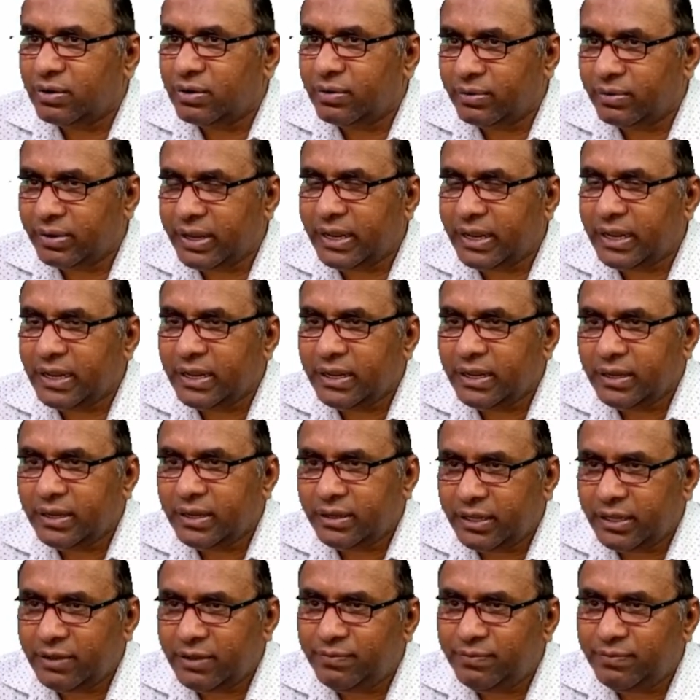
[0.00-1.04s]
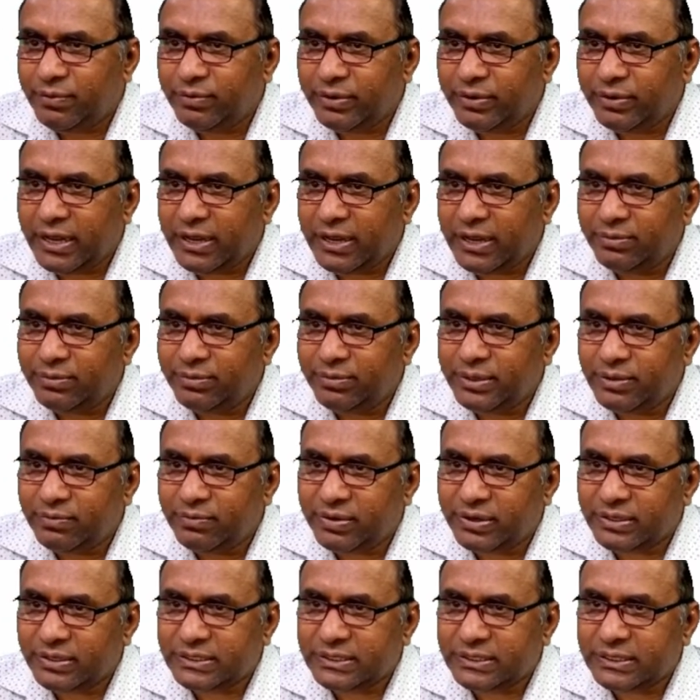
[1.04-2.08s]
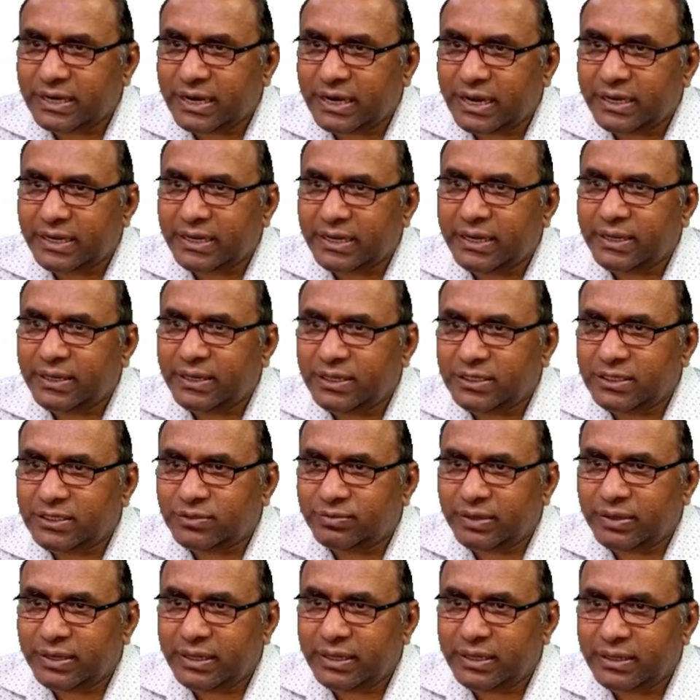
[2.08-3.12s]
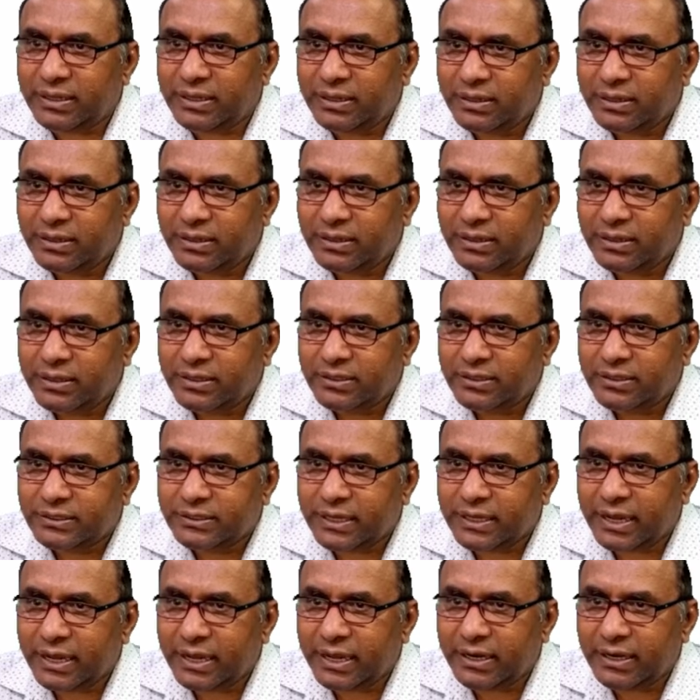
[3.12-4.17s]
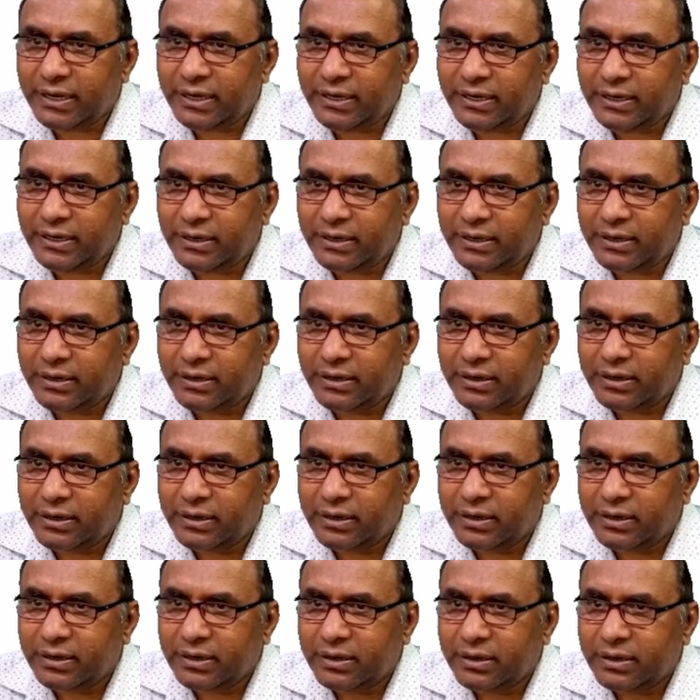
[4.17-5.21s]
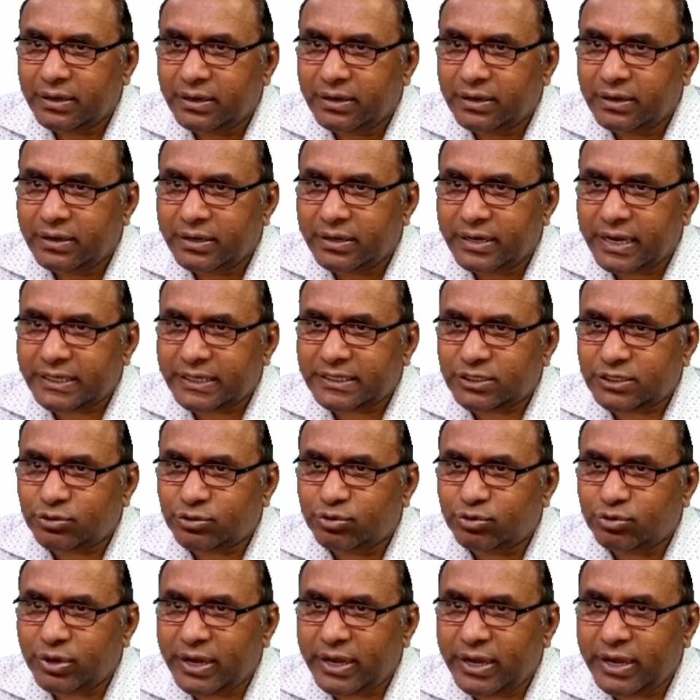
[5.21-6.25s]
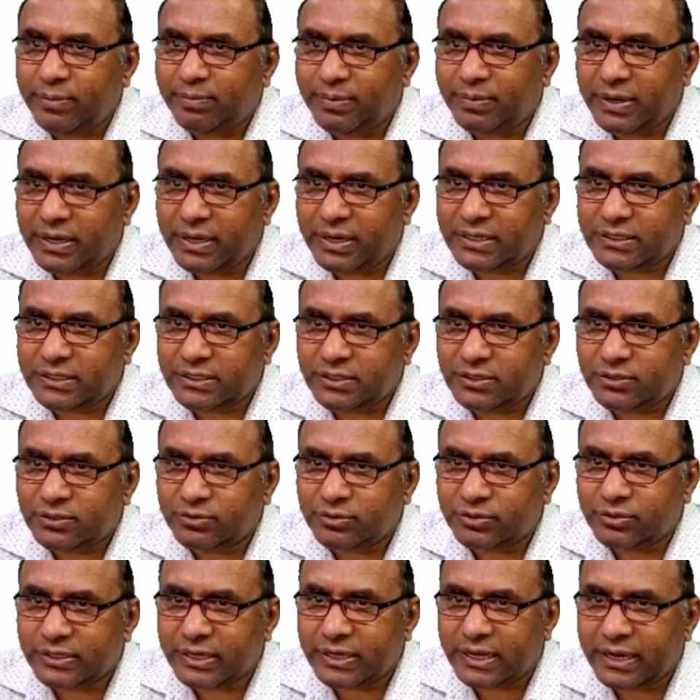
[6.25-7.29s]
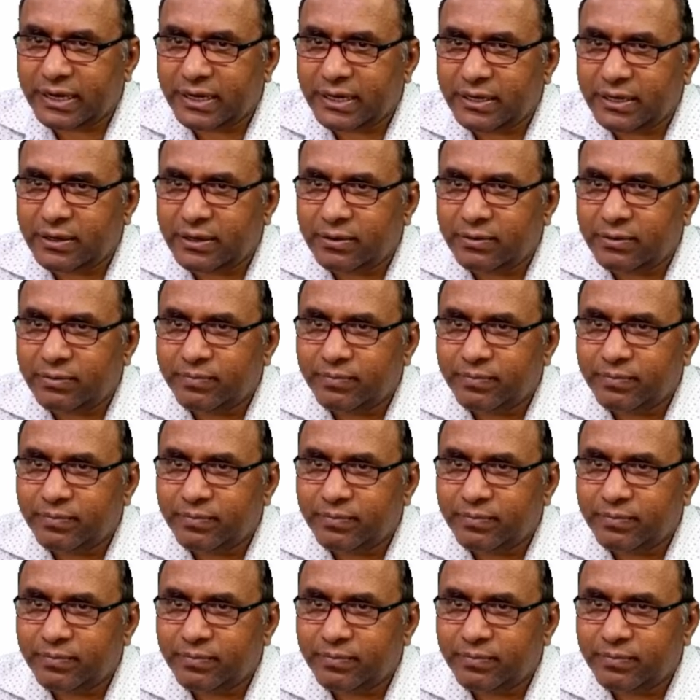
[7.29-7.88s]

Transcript: Okay, if you have the function like in this way, sine x square plus cosine